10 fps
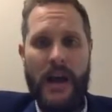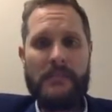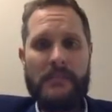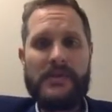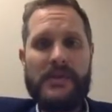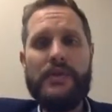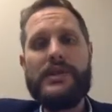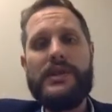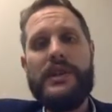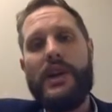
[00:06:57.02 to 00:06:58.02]
so you just
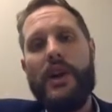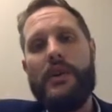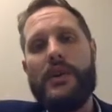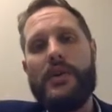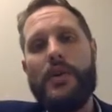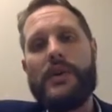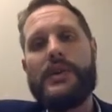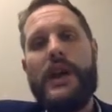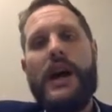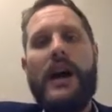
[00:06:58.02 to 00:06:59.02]
need to go to your course.
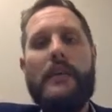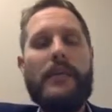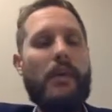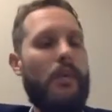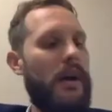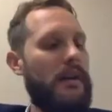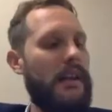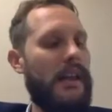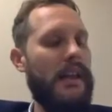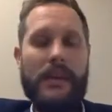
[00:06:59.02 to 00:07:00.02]
The one
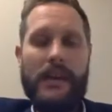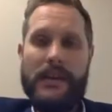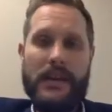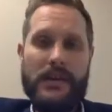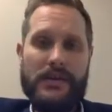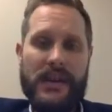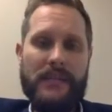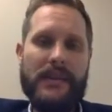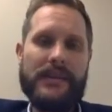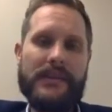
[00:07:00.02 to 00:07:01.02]
key thing to understand
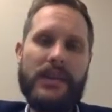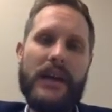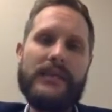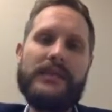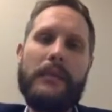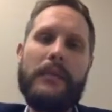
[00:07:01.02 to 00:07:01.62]
about this class is I'm going